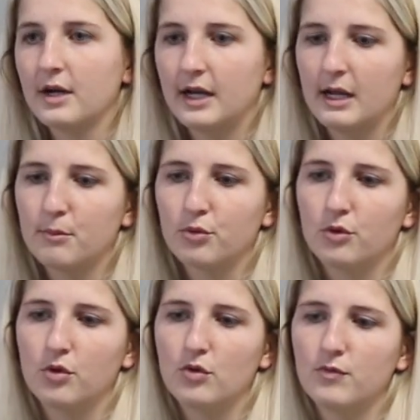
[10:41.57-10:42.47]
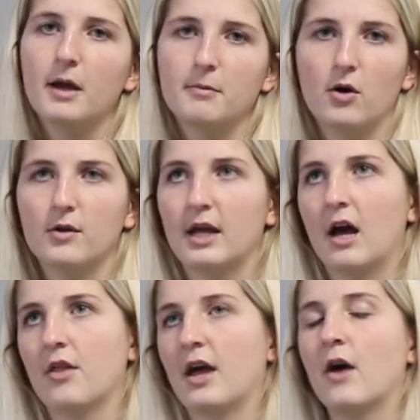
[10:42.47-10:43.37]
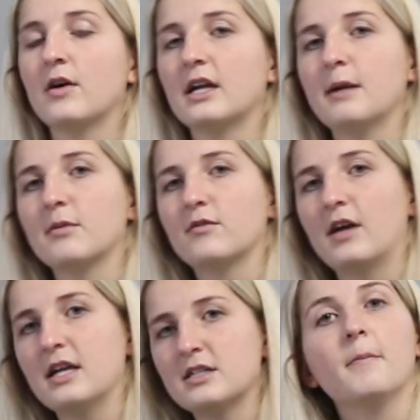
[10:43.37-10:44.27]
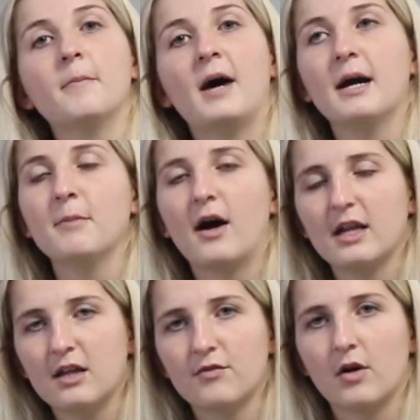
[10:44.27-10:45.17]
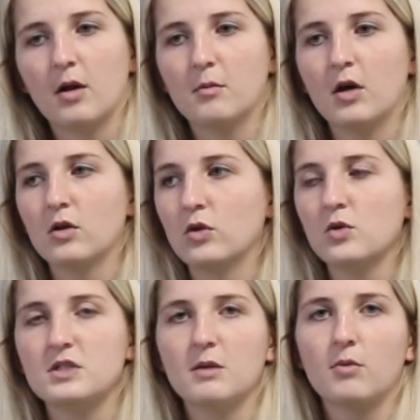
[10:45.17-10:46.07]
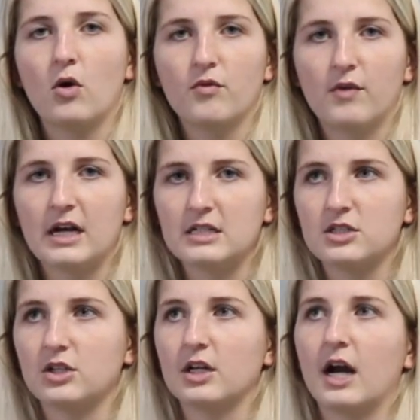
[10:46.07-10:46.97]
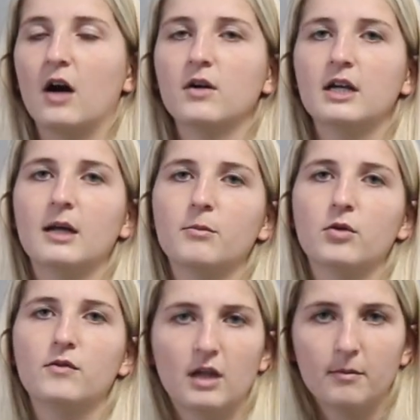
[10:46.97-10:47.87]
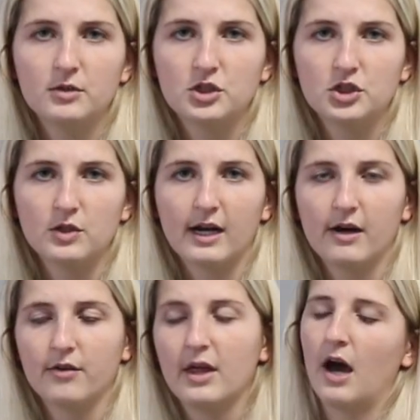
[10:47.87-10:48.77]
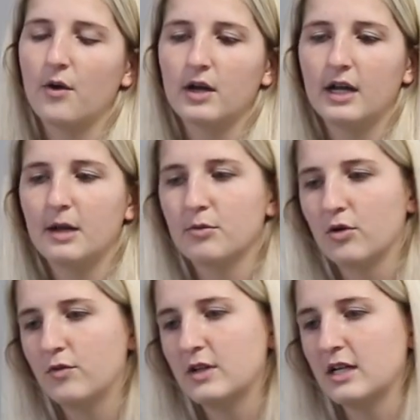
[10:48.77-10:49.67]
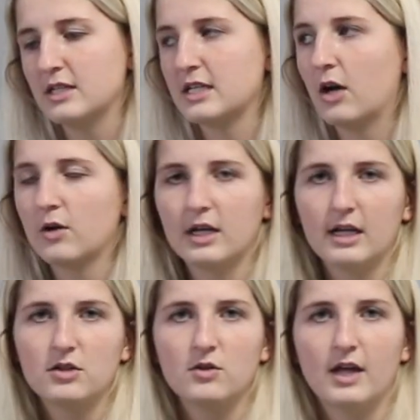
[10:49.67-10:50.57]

can I improve my bone health? How can I prevent my body from losing bone faster? How can I improve gum tissue health? How can I improve this? How can I do